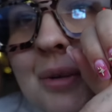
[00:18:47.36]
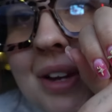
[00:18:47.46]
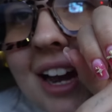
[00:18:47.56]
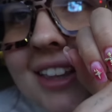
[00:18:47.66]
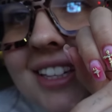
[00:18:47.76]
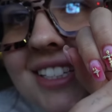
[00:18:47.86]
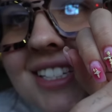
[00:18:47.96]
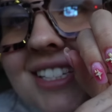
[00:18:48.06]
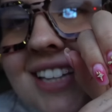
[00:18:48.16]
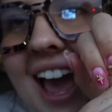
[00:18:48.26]
We got the
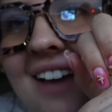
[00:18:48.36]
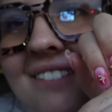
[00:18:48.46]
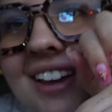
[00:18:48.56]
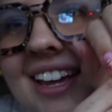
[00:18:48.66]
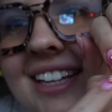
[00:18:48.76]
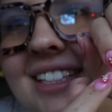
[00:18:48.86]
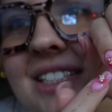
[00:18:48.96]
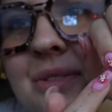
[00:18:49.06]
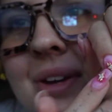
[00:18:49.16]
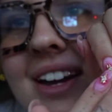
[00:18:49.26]

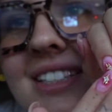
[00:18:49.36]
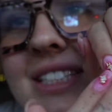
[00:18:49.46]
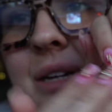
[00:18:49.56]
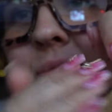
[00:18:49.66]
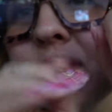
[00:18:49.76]
sevens. We got some